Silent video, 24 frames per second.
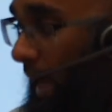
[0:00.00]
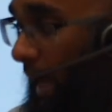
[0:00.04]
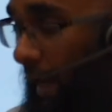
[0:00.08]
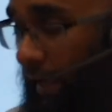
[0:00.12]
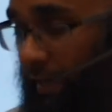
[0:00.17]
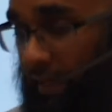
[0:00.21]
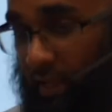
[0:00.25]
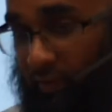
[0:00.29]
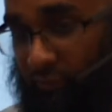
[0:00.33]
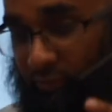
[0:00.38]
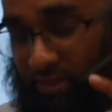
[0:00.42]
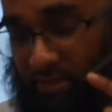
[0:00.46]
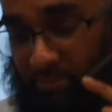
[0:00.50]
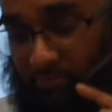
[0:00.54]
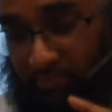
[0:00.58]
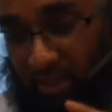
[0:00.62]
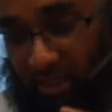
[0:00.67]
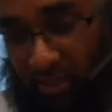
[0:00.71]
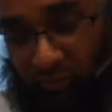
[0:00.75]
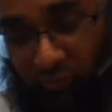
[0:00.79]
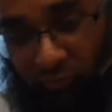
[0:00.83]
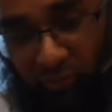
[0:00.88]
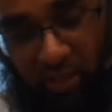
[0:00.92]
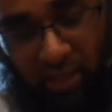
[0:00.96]
And if it's
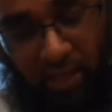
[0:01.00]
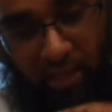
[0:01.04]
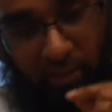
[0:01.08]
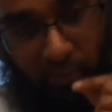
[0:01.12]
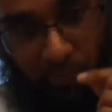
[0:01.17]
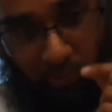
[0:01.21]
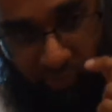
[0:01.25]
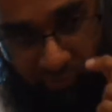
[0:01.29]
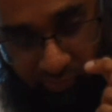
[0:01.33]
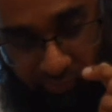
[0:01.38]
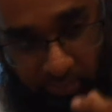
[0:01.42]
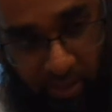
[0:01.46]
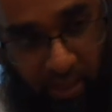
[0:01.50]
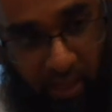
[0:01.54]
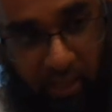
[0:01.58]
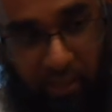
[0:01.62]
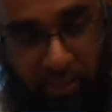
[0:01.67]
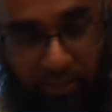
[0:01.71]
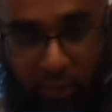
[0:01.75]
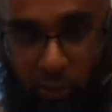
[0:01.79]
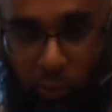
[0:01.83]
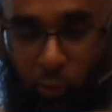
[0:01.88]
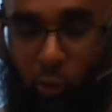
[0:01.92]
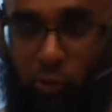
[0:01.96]
manfi with
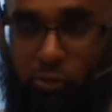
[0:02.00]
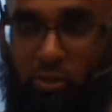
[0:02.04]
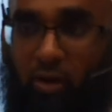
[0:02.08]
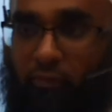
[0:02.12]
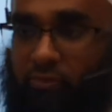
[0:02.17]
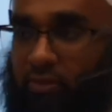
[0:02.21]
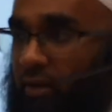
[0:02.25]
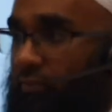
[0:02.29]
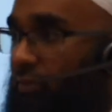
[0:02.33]
ma, then you also have to